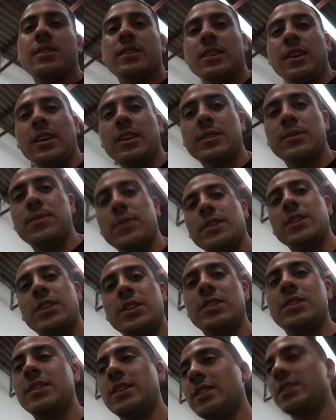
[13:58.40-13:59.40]
Yeah, it's been a
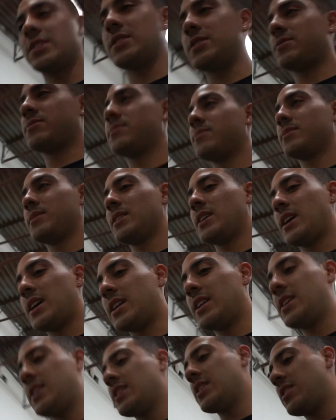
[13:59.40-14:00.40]
good session. I
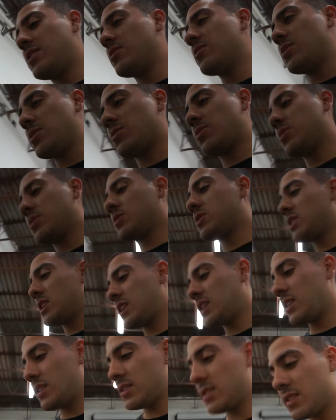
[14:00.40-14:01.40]
needed to do an oil
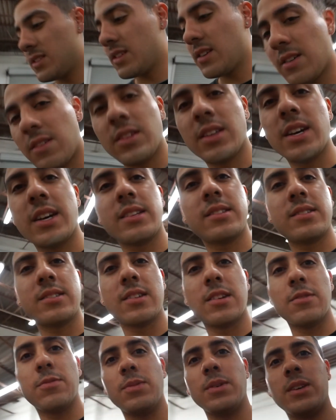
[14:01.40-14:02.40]
change and all that
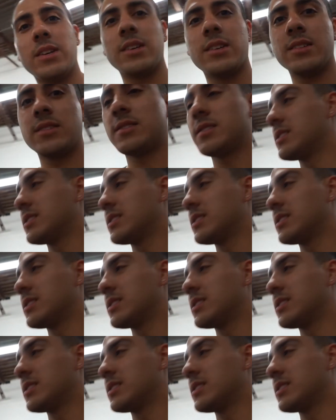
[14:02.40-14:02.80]
stuff because